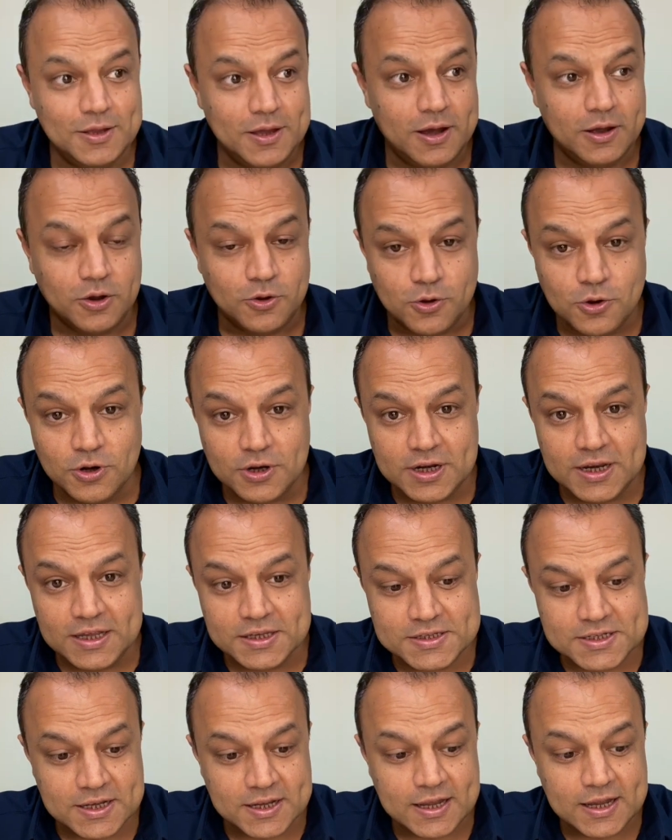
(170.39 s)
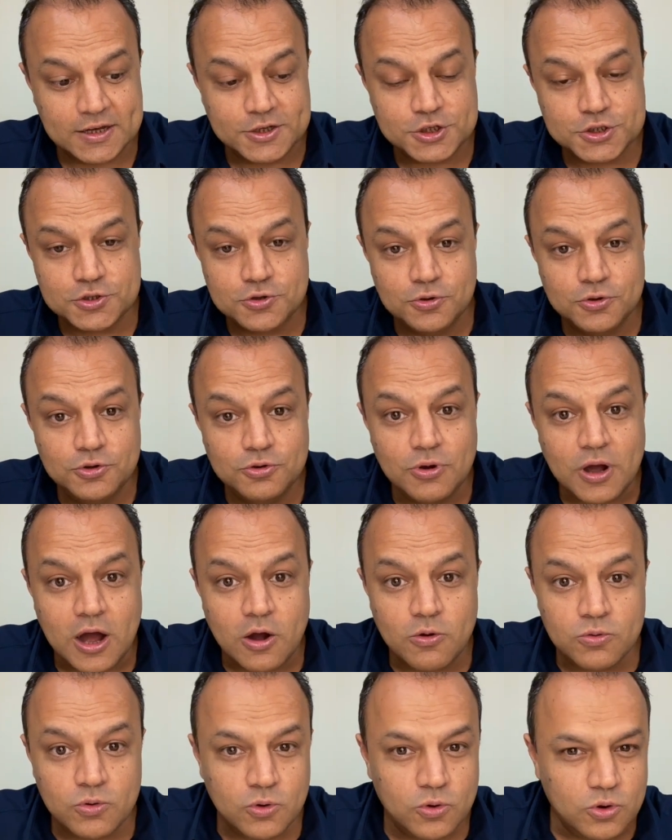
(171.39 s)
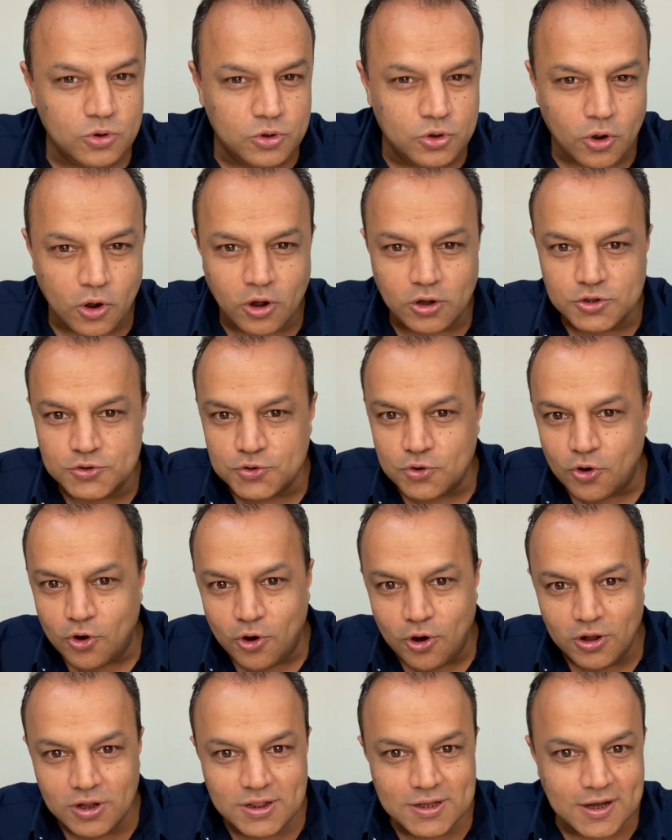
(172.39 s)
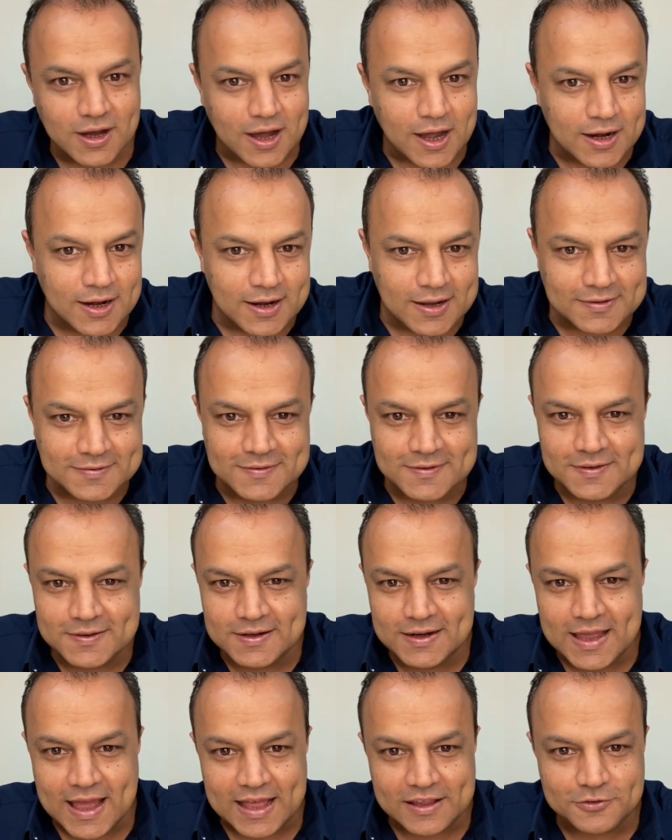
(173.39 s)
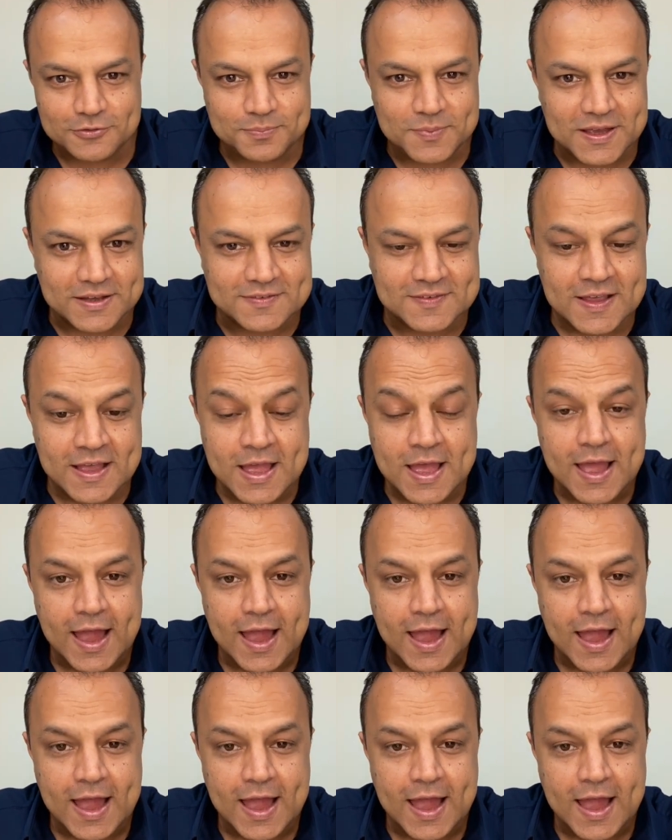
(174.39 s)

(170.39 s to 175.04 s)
A good teacher can show you how to dodge all the unnecessary aspects